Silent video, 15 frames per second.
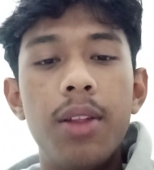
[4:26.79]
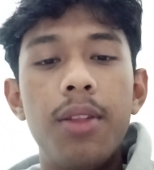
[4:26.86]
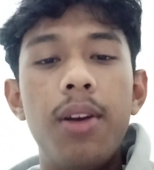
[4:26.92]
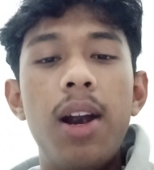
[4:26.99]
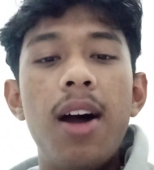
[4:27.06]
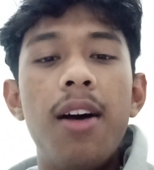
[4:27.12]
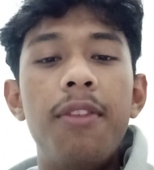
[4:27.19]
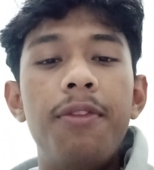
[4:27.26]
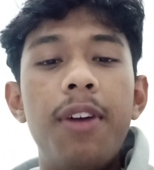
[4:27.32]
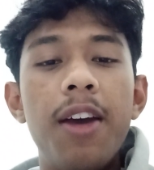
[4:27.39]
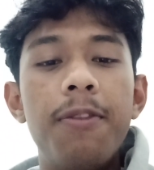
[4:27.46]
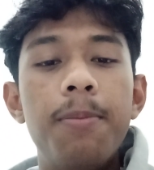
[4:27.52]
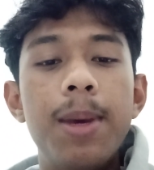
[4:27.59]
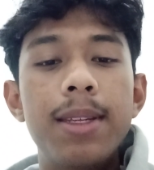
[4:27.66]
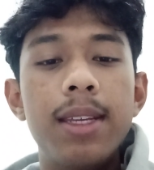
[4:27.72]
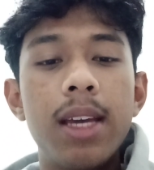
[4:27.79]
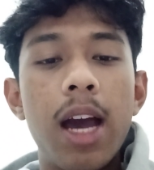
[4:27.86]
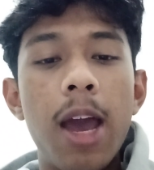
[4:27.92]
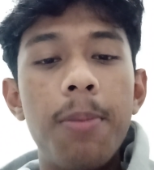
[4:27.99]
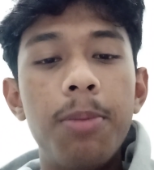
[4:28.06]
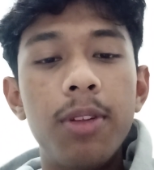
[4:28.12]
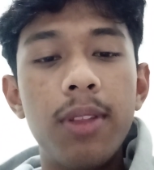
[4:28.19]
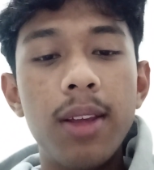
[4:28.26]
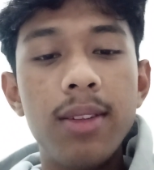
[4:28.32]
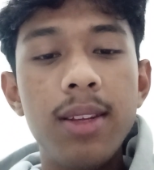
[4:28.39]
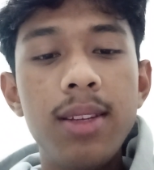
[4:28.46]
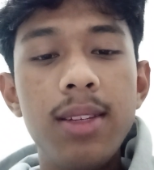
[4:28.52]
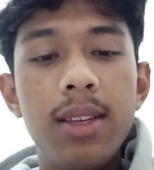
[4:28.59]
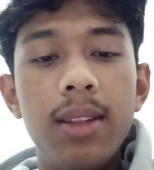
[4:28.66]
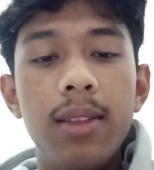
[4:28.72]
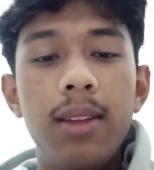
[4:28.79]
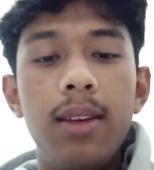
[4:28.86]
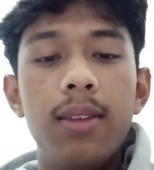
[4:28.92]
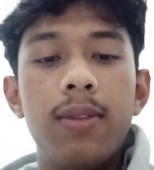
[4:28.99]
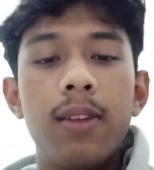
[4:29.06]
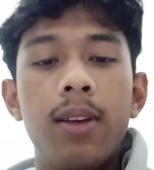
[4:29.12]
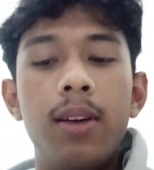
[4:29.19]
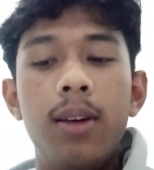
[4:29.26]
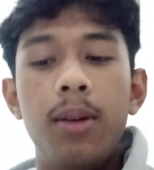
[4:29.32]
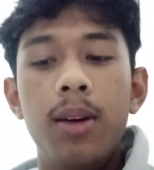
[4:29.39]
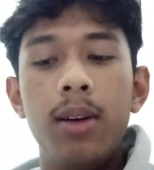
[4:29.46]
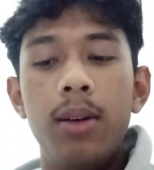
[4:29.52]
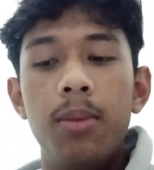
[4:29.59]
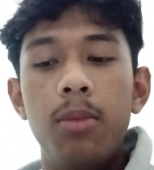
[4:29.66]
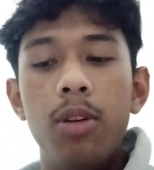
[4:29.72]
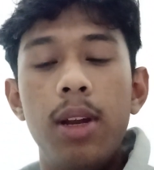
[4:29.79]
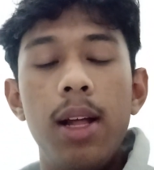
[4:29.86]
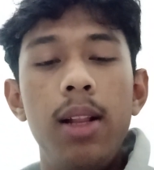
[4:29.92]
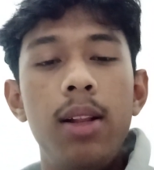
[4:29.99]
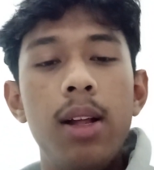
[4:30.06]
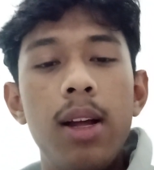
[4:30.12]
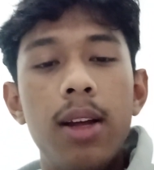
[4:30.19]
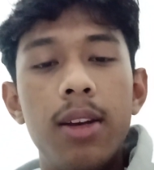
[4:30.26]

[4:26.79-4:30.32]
There are five basic hypotheses in this model.